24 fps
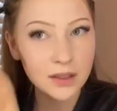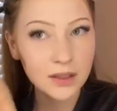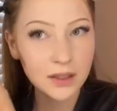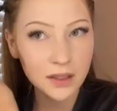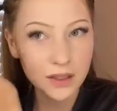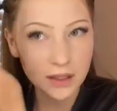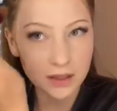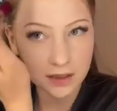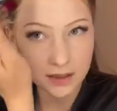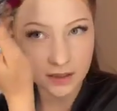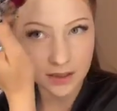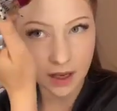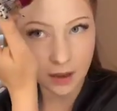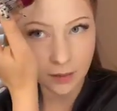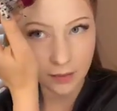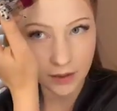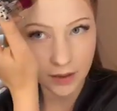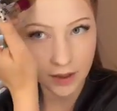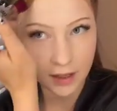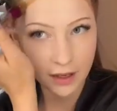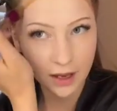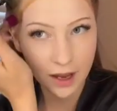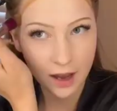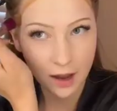the same
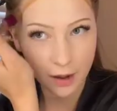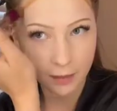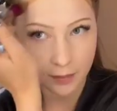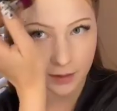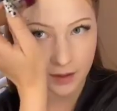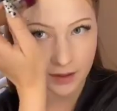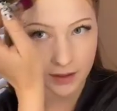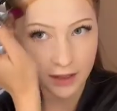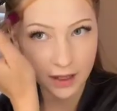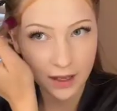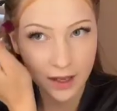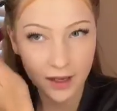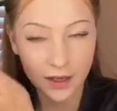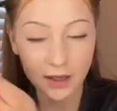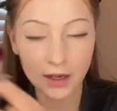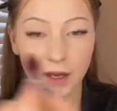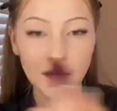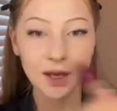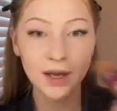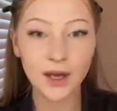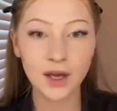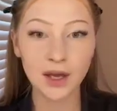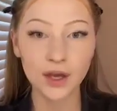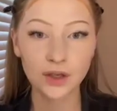thing happened again.
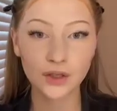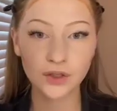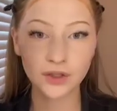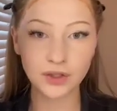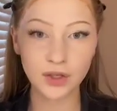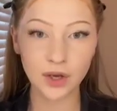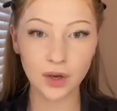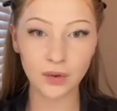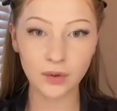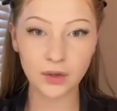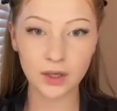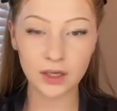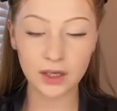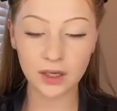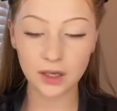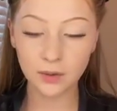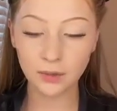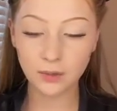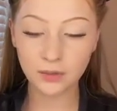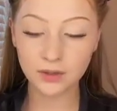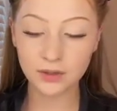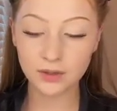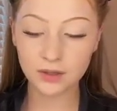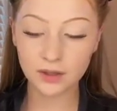So he
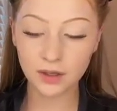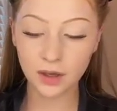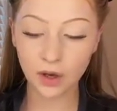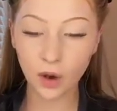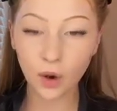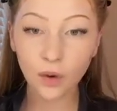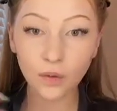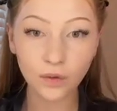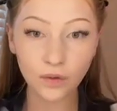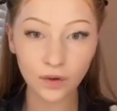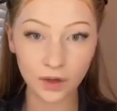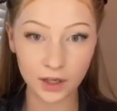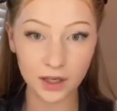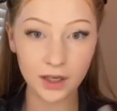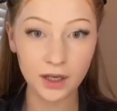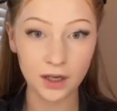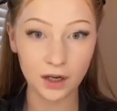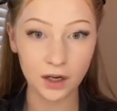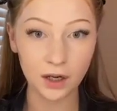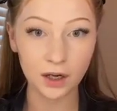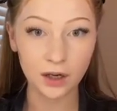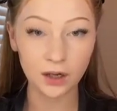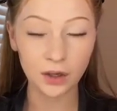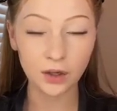was over
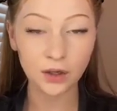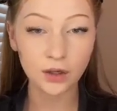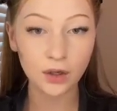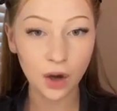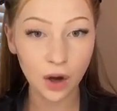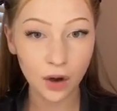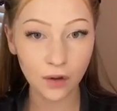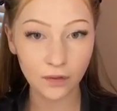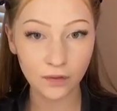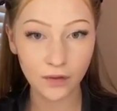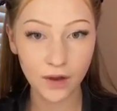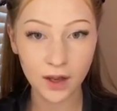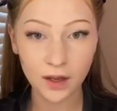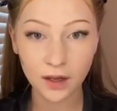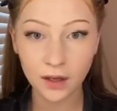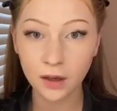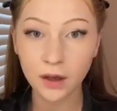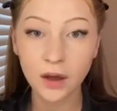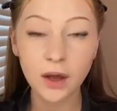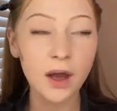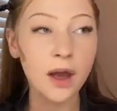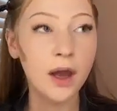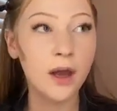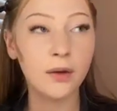here golfing.
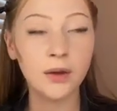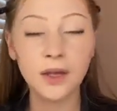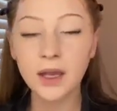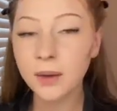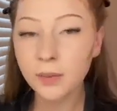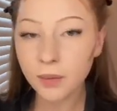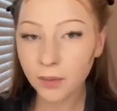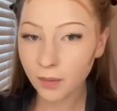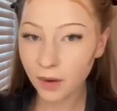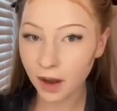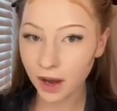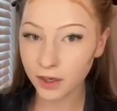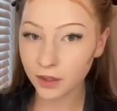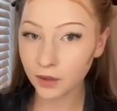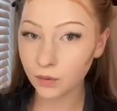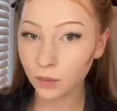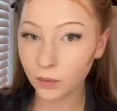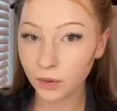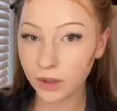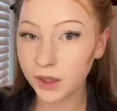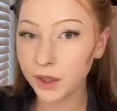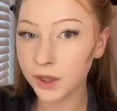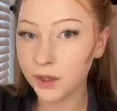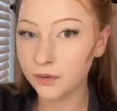Keep in mind,
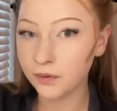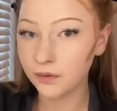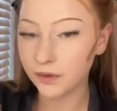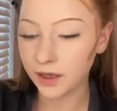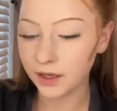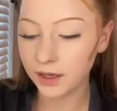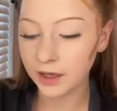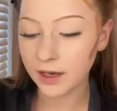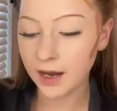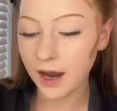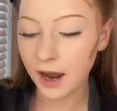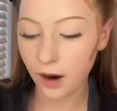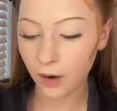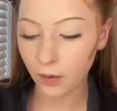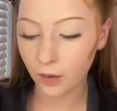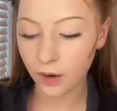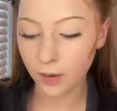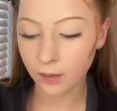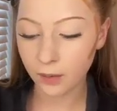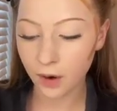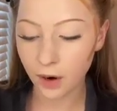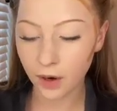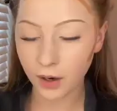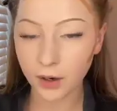we live like an hour
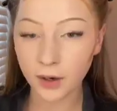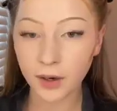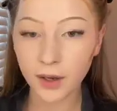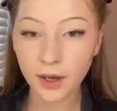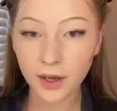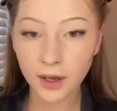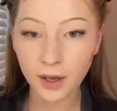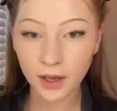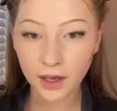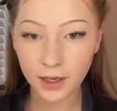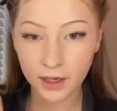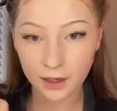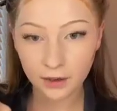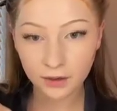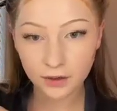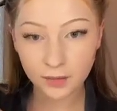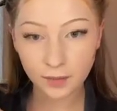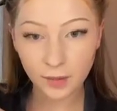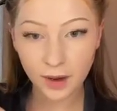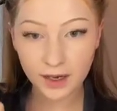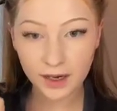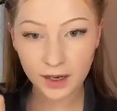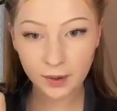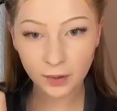apart. Here's
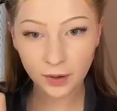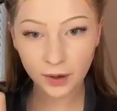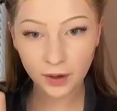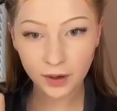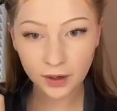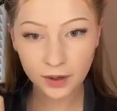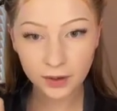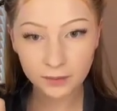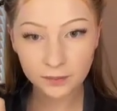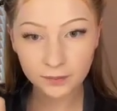my neighborhood,